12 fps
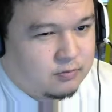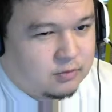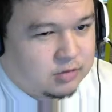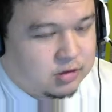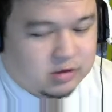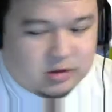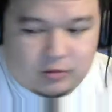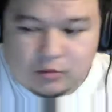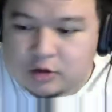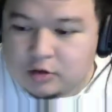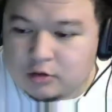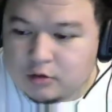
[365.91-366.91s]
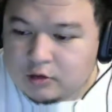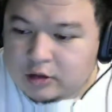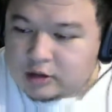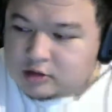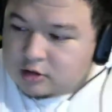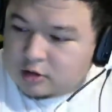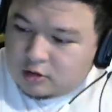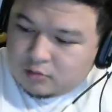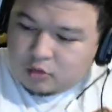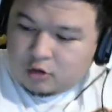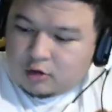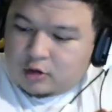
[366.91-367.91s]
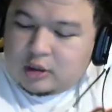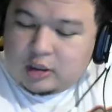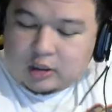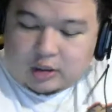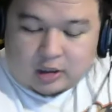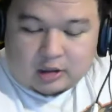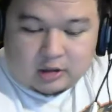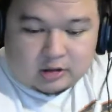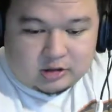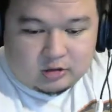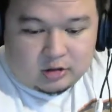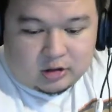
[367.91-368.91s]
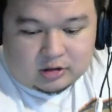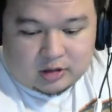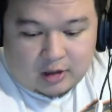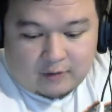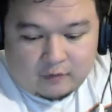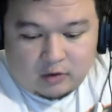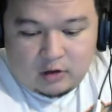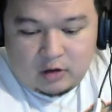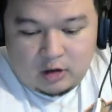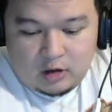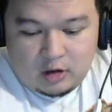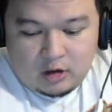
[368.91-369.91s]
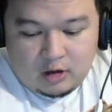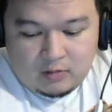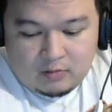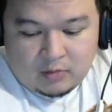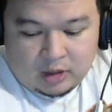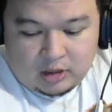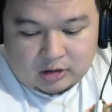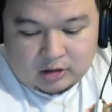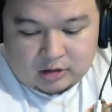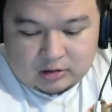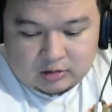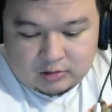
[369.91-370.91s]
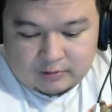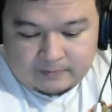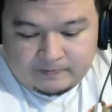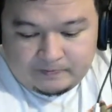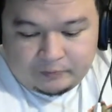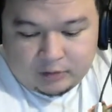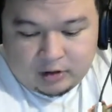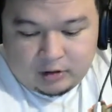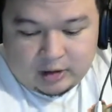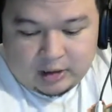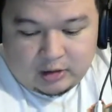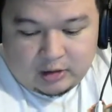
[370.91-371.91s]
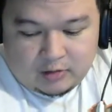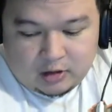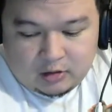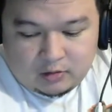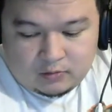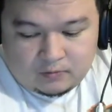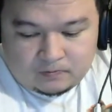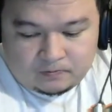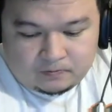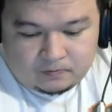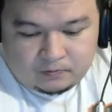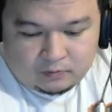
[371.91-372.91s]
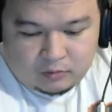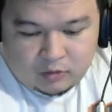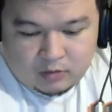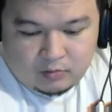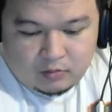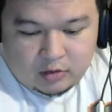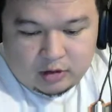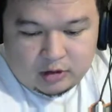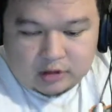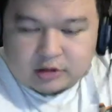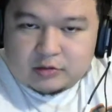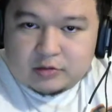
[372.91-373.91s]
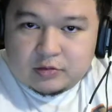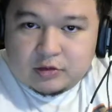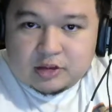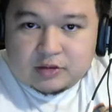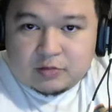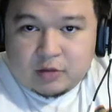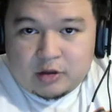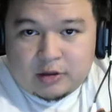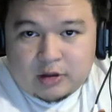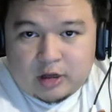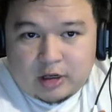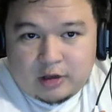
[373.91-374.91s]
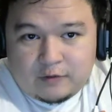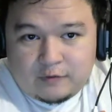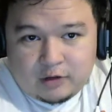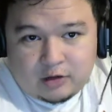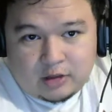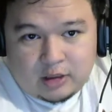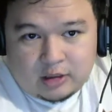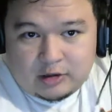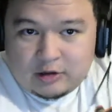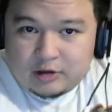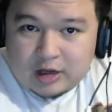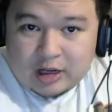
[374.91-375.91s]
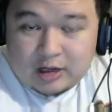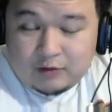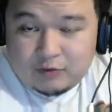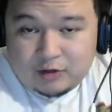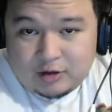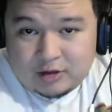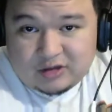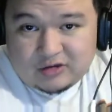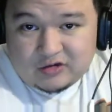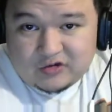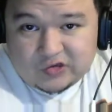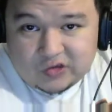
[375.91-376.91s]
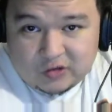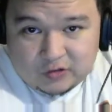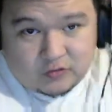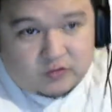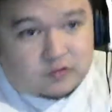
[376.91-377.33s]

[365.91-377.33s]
So someone who gets a little more kick out of this sort of stuff might like it better. But this month, I feel like I really like the shirt.